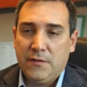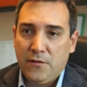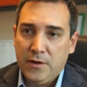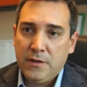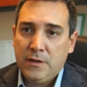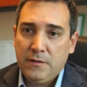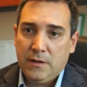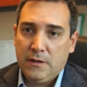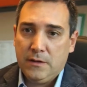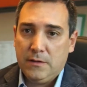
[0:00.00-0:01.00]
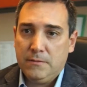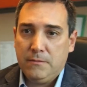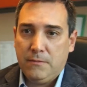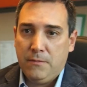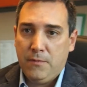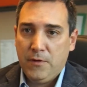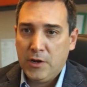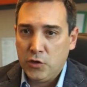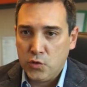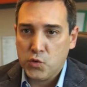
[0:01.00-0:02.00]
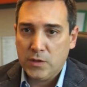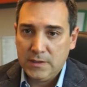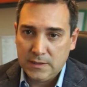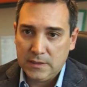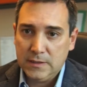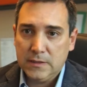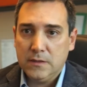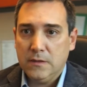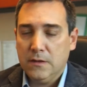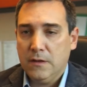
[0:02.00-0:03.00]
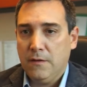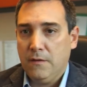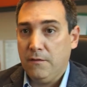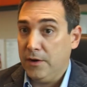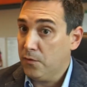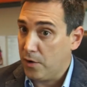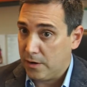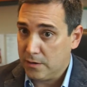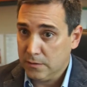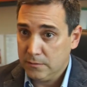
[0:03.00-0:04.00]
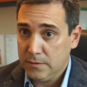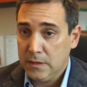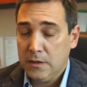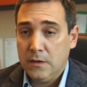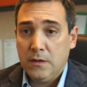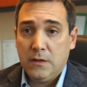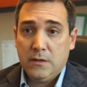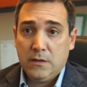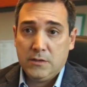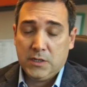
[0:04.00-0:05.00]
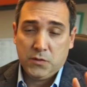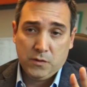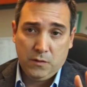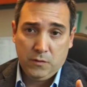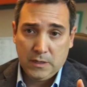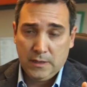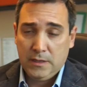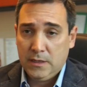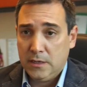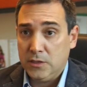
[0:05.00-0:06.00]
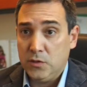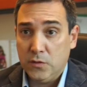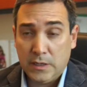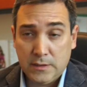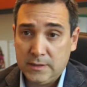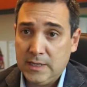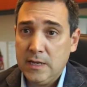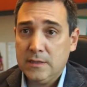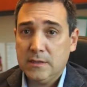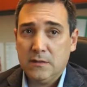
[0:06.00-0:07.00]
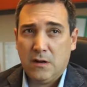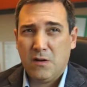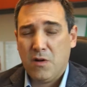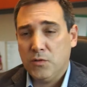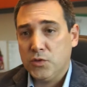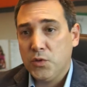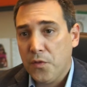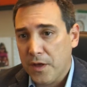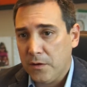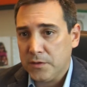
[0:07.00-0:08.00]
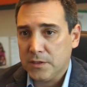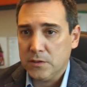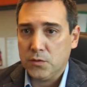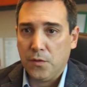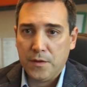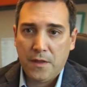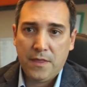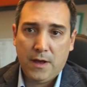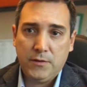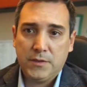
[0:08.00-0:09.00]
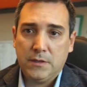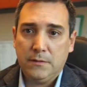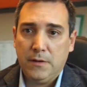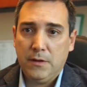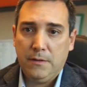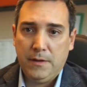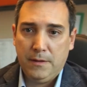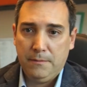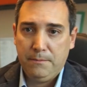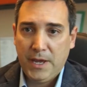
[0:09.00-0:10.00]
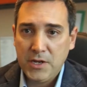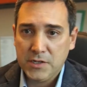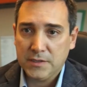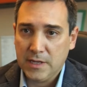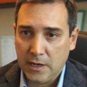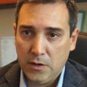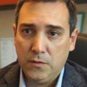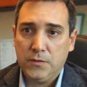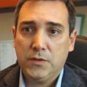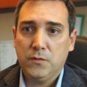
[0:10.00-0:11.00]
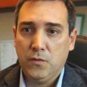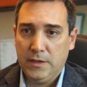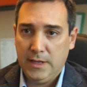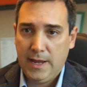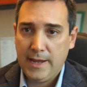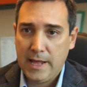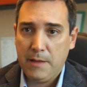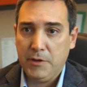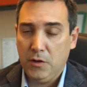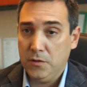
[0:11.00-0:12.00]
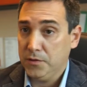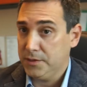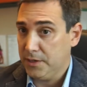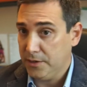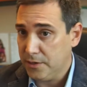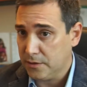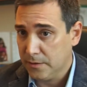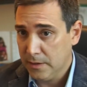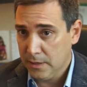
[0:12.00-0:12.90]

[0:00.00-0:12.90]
a very, uh, very unusual disease, very rare. Just to give you an idea, in the United States, there are around two thousand to three thousand uh, patients diagnosed with A L amyloidosis a year,